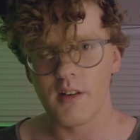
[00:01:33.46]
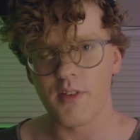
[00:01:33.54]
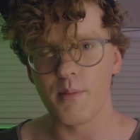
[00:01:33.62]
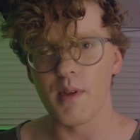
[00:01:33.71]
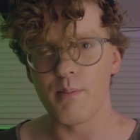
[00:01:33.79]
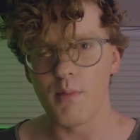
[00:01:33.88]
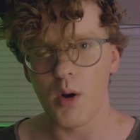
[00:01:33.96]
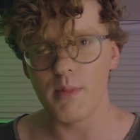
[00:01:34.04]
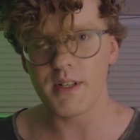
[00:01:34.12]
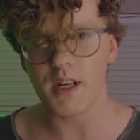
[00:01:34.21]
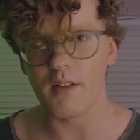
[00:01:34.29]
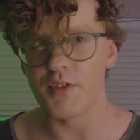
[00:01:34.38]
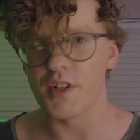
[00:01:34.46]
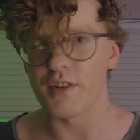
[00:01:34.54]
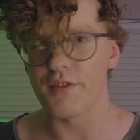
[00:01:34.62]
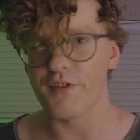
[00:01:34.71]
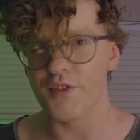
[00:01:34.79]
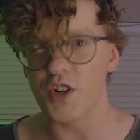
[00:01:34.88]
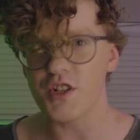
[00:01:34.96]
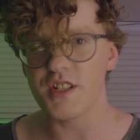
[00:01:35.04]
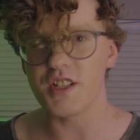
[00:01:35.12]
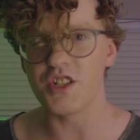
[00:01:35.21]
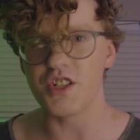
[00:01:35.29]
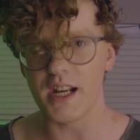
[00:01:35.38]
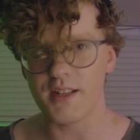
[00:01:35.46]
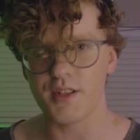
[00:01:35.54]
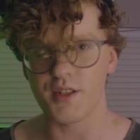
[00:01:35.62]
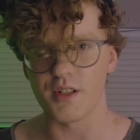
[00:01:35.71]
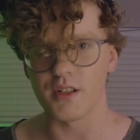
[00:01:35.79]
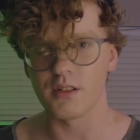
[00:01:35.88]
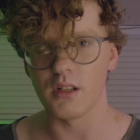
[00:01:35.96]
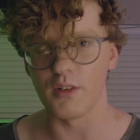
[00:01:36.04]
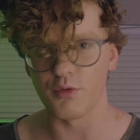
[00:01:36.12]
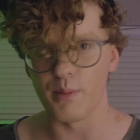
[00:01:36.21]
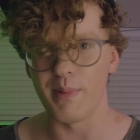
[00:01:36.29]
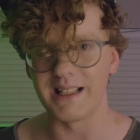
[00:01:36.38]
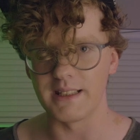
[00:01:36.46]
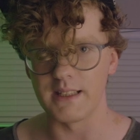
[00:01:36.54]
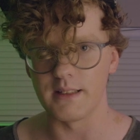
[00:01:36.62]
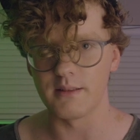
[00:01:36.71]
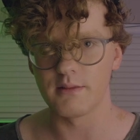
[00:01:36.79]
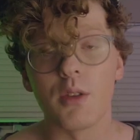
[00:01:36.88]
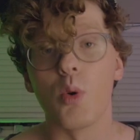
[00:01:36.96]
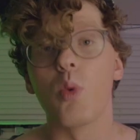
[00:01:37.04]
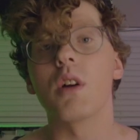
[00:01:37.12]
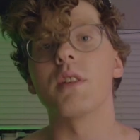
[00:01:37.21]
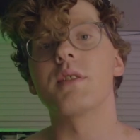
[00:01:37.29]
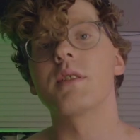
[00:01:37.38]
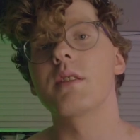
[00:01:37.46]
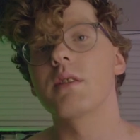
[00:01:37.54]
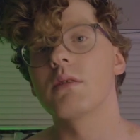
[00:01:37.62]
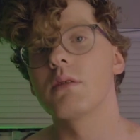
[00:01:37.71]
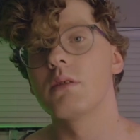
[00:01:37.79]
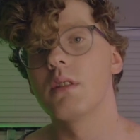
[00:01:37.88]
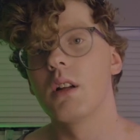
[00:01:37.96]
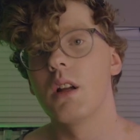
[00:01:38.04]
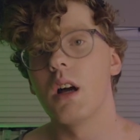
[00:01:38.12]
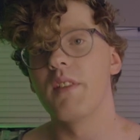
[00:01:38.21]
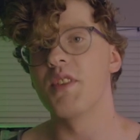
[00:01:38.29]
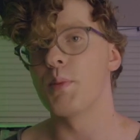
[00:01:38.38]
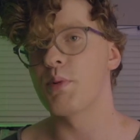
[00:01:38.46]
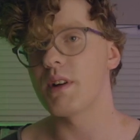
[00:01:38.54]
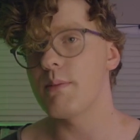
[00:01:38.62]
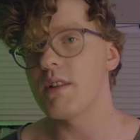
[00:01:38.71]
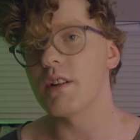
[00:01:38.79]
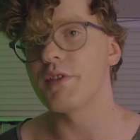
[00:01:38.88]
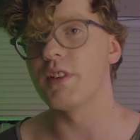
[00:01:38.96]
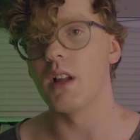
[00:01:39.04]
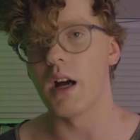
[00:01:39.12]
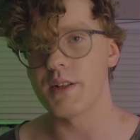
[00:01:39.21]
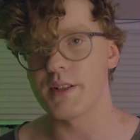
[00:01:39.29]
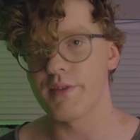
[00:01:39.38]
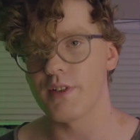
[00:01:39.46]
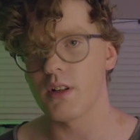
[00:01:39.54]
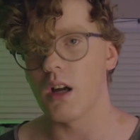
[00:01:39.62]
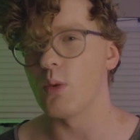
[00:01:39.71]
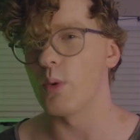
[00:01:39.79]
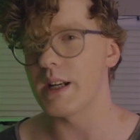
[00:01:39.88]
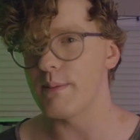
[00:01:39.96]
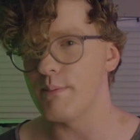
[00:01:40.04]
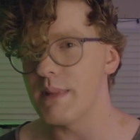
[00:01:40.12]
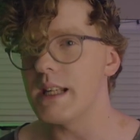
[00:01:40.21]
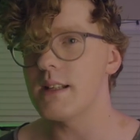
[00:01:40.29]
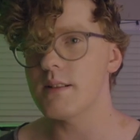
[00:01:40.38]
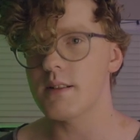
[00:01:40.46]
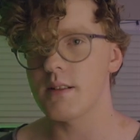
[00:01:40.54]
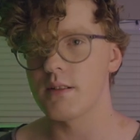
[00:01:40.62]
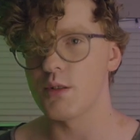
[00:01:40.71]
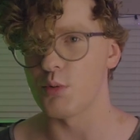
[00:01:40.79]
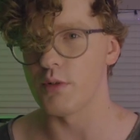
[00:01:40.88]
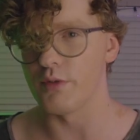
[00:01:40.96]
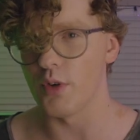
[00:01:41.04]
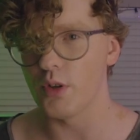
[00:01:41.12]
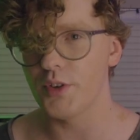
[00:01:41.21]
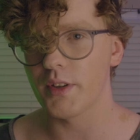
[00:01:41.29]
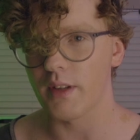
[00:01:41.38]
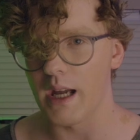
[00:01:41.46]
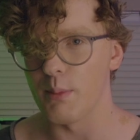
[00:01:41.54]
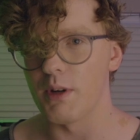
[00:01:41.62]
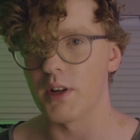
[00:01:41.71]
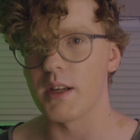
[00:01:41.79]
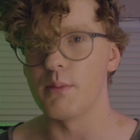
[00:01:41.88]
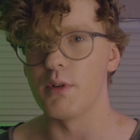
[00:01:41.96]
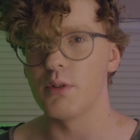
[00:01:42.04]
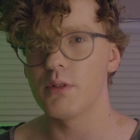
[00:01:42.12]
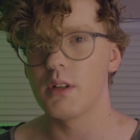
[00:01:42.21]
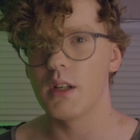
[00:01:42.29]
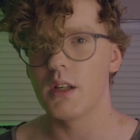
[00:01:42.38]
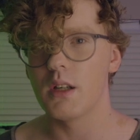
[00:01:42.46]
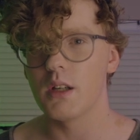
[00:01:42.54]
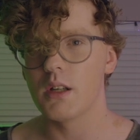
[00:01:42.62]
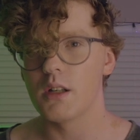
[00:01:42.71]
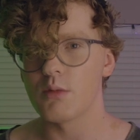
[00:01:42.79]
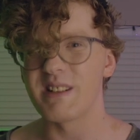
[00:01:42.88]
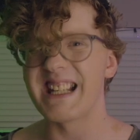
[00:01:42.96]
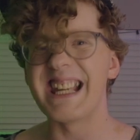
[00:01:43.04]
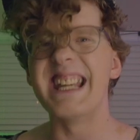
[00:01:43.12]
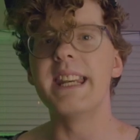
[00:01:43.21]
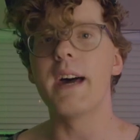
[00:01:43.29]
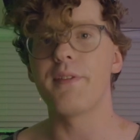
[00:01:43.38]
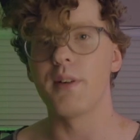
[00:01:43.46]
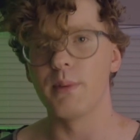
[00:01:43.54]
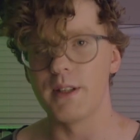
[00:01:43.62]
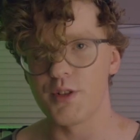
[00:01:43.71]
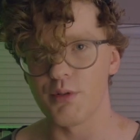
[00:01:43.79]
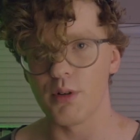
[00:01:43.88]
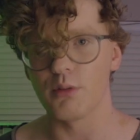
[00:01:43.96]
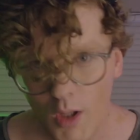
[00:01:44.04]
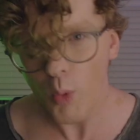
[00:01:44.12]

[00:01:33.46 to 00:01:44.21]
from the moment of their first gesture of rebellion. The words of the premier philosopher on what it means to revolt, Albert Camus, ring ineffably true.